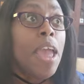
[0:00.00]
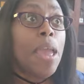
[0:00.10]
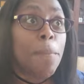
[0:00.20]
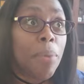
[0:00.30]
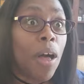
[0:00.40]

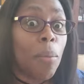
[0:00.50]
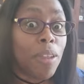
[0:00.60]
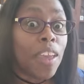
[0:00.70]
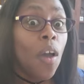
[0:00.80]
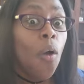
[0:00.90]
in
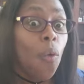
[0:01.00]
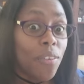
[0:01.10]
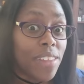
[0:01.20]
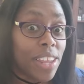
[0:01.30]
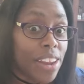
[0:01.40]
public
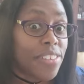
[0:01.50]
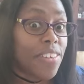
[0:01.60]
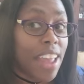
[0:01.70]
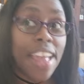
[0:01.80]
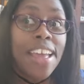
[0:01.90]
on the
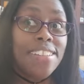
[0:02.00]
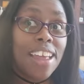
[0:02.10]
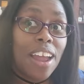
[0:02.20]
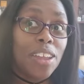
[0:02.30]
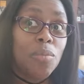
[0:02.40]
internet
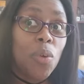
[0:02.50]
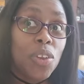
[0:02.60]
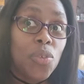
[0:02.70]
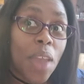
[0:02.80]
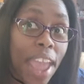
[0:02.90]
that I am going
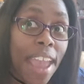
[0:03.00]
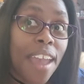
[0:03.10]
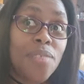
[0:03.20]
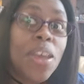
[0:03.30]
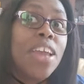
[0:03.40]
to
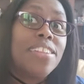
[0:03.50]
have